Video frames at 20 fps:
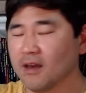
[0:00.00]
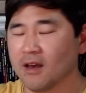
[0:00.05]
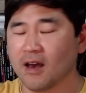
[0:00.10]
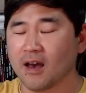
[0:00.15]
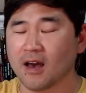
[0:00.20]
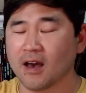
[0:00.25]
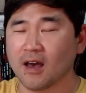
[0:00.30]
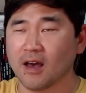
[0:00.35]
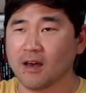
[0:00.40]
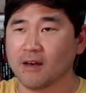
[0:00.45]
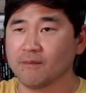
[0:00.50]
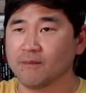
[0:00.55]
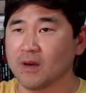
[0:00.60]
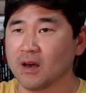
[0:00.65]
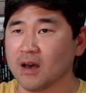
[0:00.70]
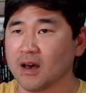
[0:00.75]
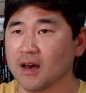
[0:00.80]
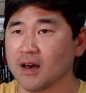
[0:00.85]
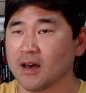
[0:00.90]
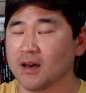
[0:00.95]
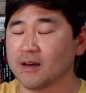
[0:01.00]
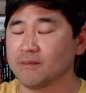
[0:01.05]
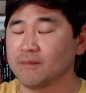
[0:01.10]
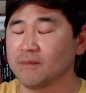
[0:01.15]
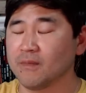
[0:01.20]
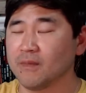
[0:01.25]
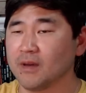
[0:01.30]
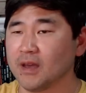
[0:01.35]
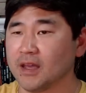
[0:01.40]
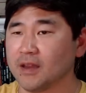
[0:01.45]
and
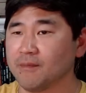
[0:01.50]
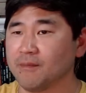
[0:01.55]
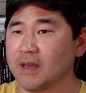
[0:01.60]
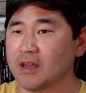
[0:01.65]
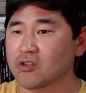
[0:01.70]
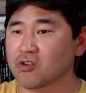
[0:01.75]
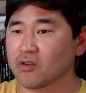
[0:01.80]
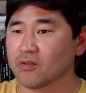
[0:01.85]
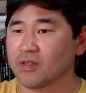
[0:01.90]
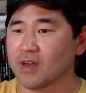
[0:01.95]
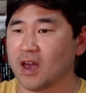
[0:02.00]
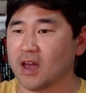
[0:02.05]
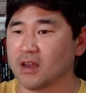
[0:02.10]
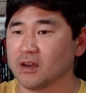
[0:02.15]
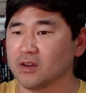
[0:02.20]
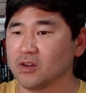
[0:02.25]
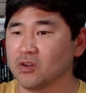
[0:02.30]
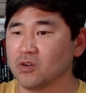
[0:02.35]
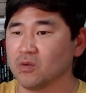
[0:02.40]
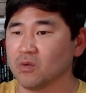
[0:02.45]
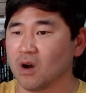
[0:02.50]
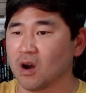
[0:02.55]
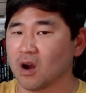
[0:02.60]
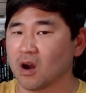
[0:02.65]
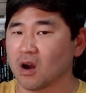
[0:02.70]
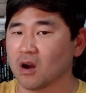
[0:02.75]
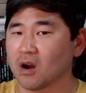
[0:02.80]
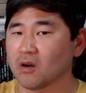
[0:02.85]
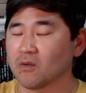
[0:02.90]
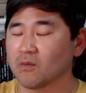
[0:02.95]
make sure that you
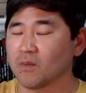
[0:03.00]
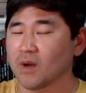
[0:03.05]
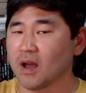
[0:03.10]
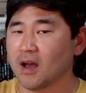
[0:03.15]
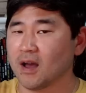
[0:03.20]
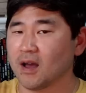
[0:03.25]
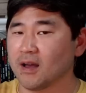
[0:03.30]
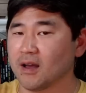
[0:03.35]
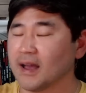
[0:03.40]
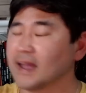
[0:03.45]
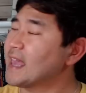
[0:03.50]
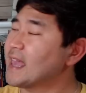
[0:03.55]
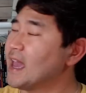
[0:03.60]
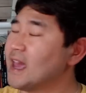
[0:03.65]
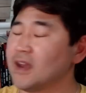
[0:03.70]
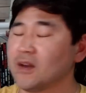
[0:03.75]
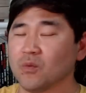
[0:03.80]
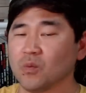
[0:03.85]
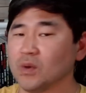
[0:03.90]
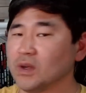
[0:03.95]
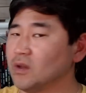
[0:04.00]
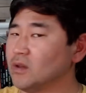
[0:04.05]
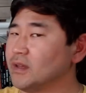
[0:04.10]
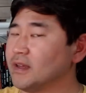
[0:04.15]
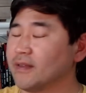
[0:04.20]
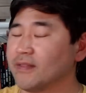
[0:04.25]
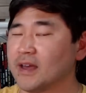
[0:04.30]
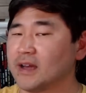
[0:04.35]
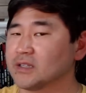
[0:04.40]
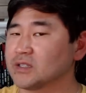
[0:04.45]
are, again,
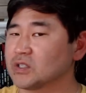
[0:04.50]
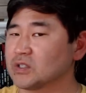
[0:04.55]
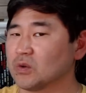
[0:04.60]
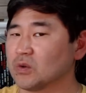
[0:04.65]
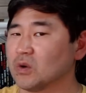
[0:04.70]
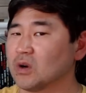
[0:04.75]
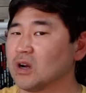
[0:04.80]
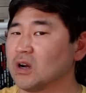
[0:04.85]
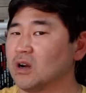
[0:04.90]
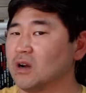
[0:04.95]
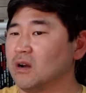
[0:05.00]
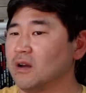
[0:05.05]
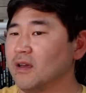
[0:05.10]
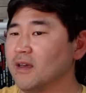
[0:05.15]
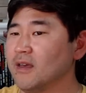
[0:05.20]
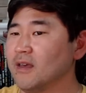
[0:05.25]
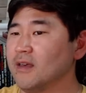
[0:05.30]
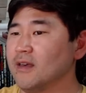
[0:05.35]
wielding that sword